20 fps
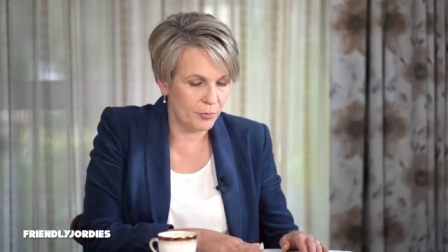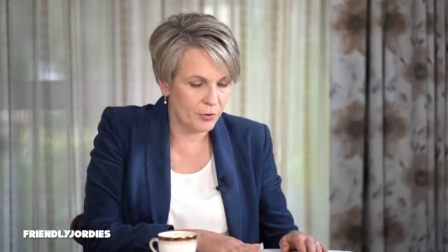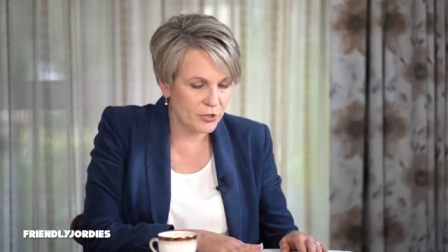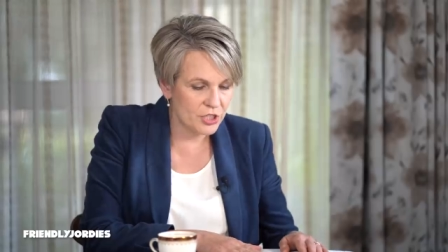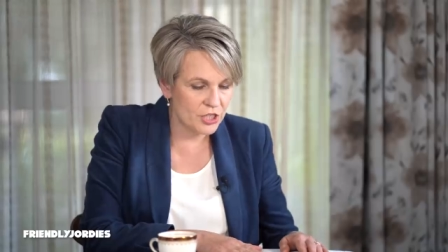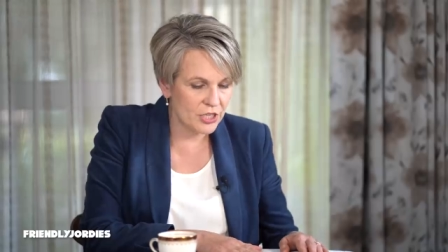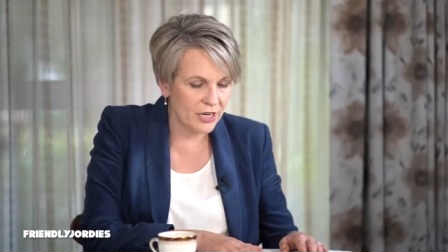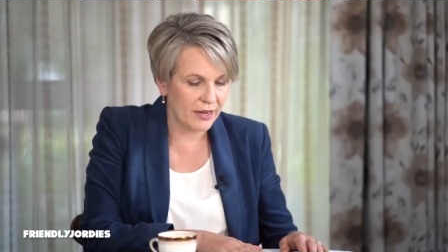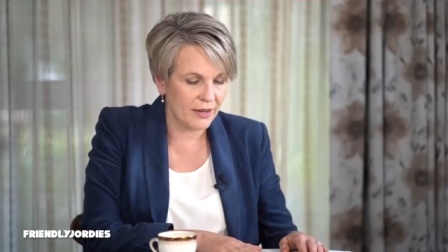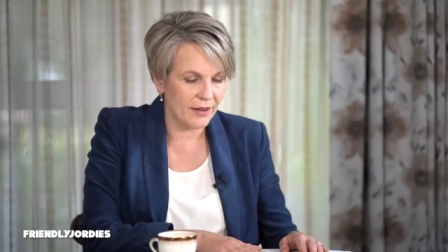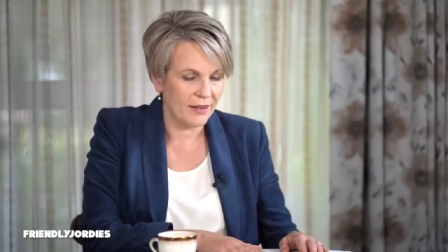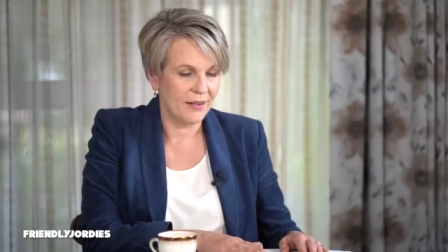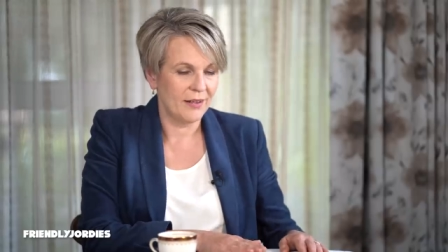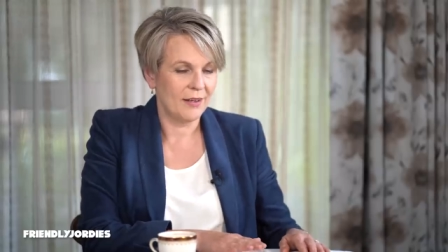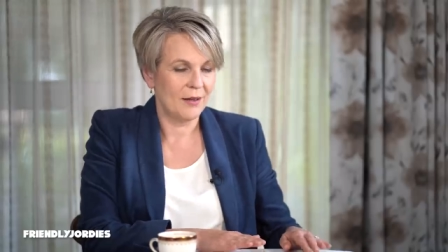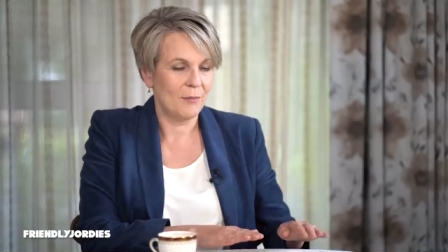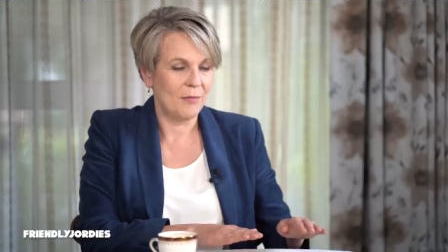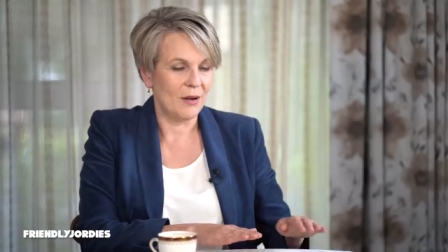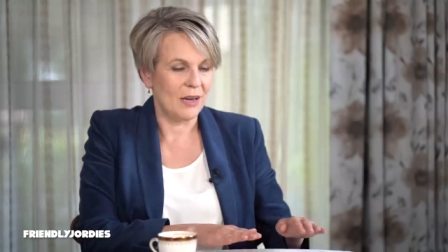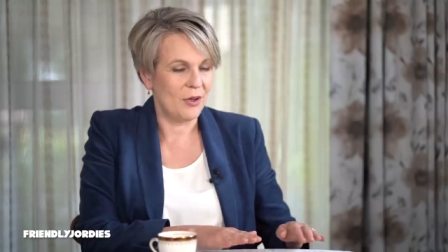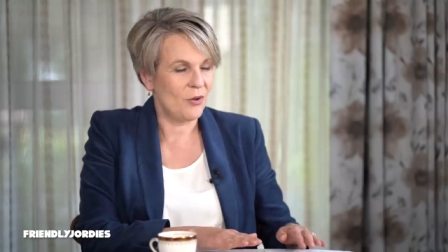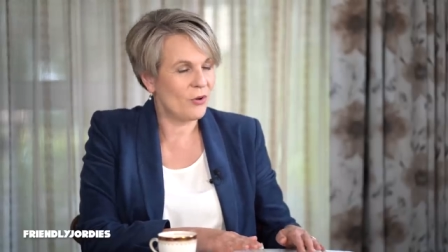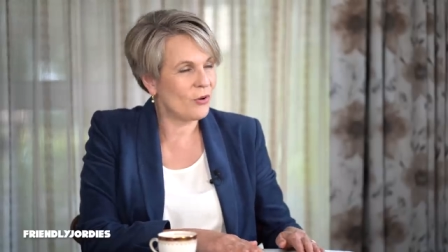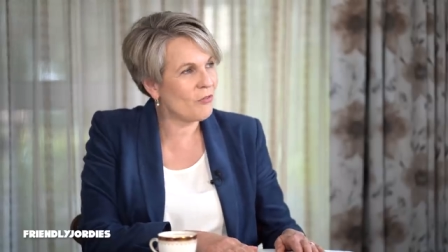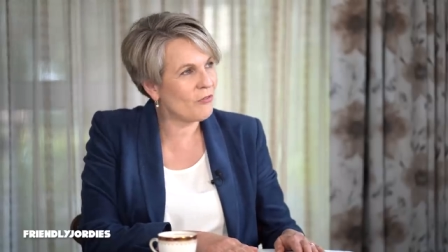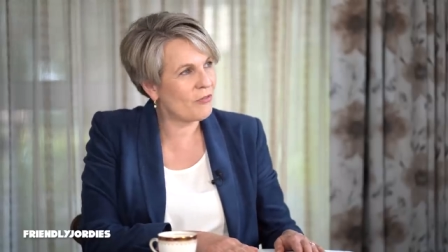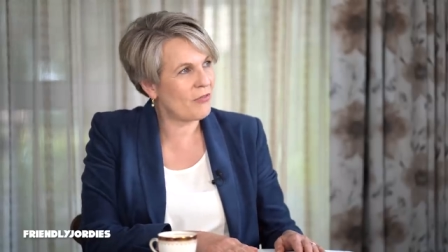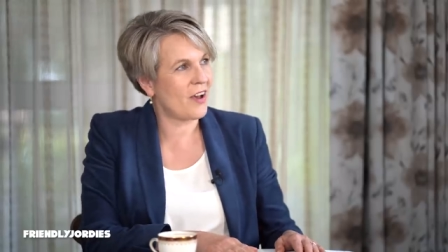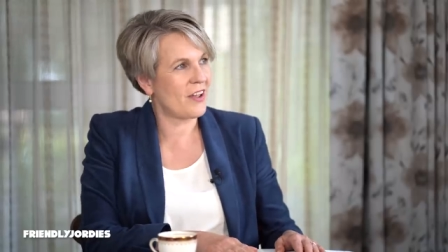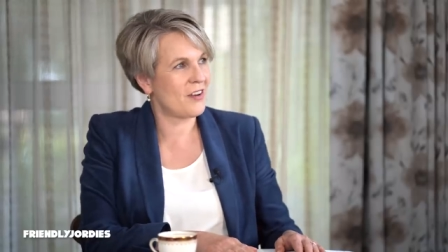butcher, but he
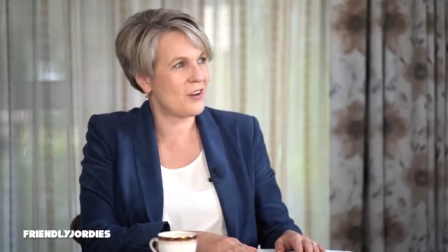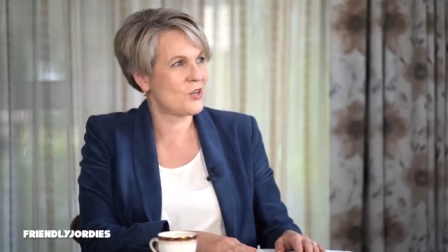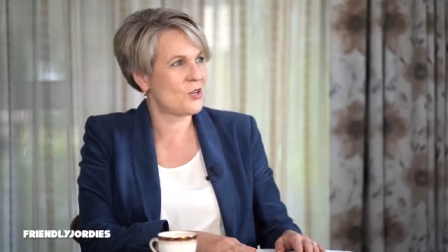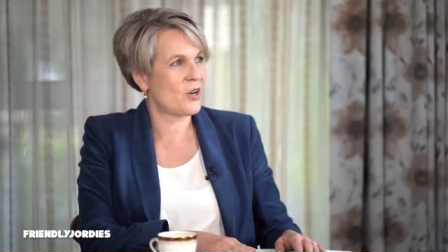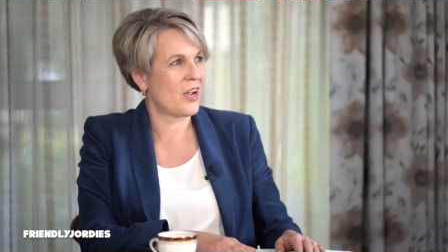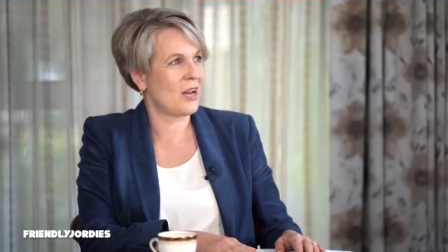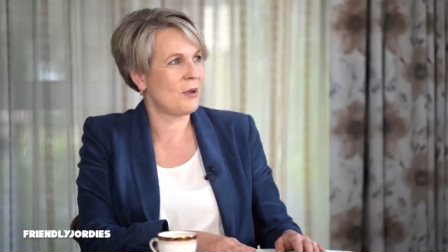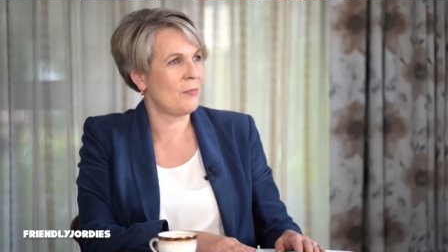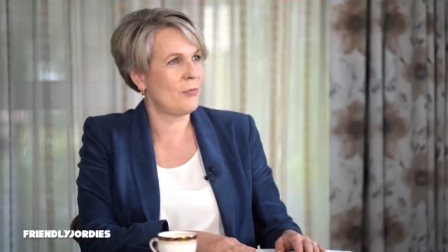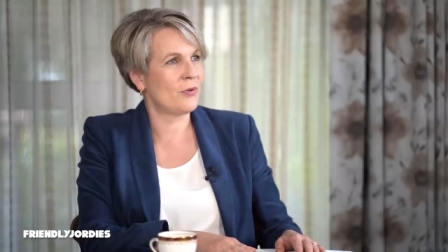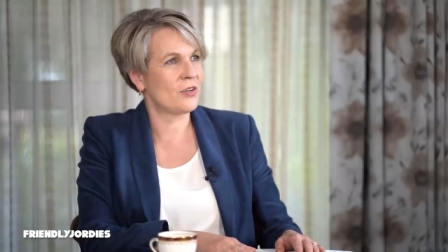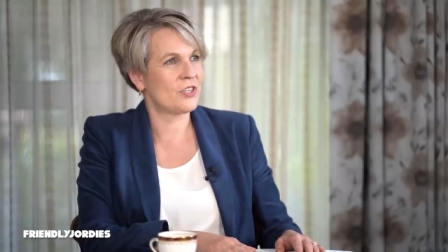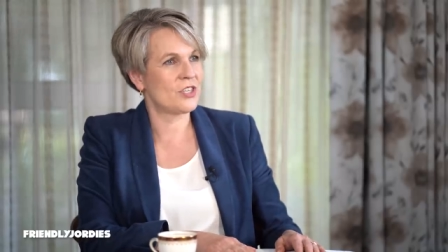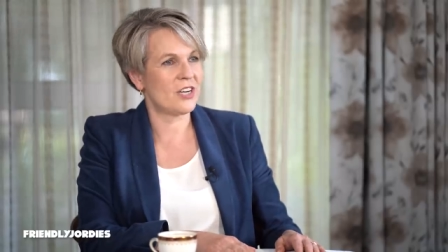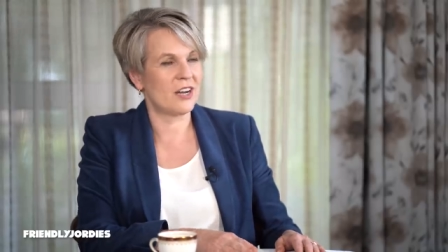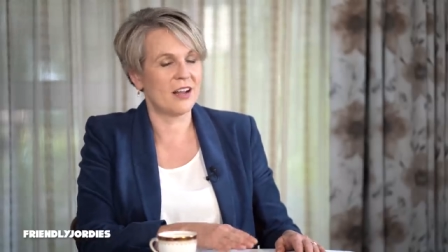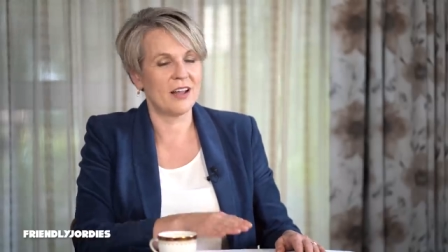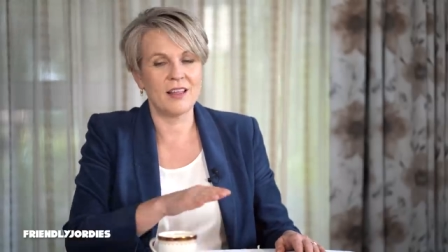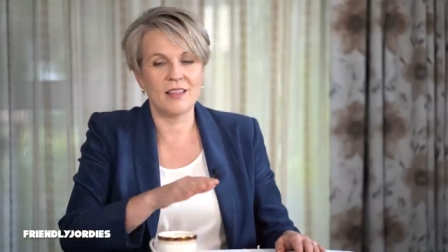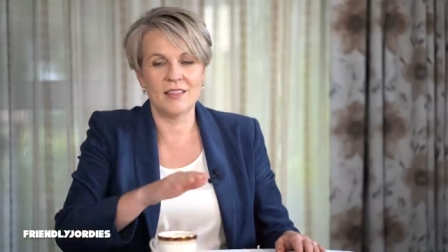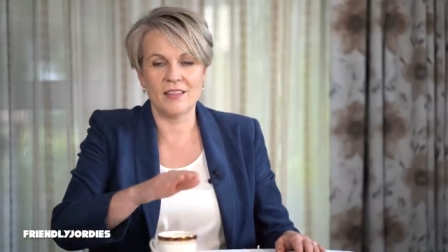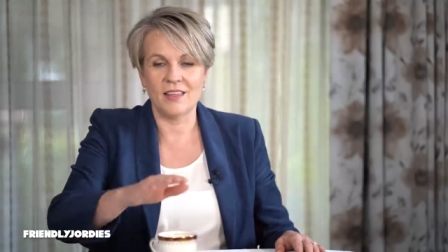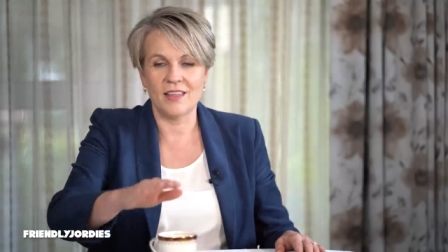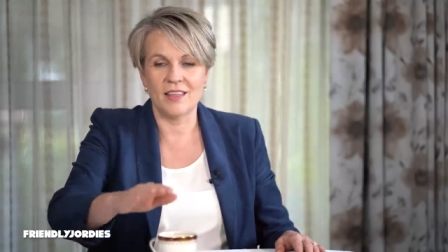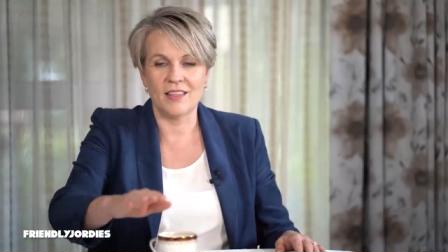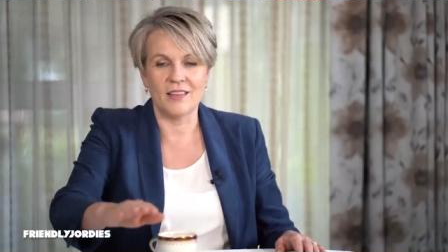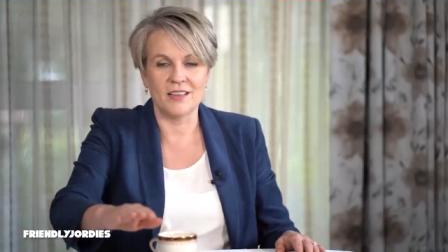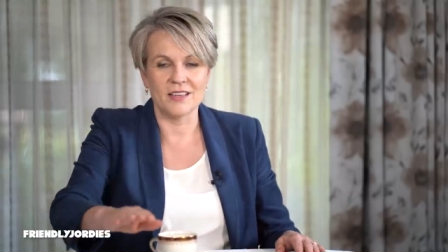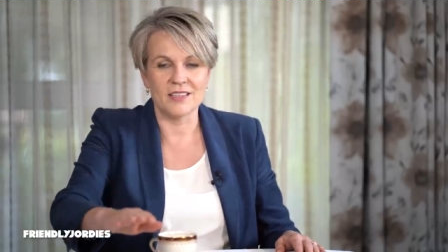couldn't find a trained butcher, and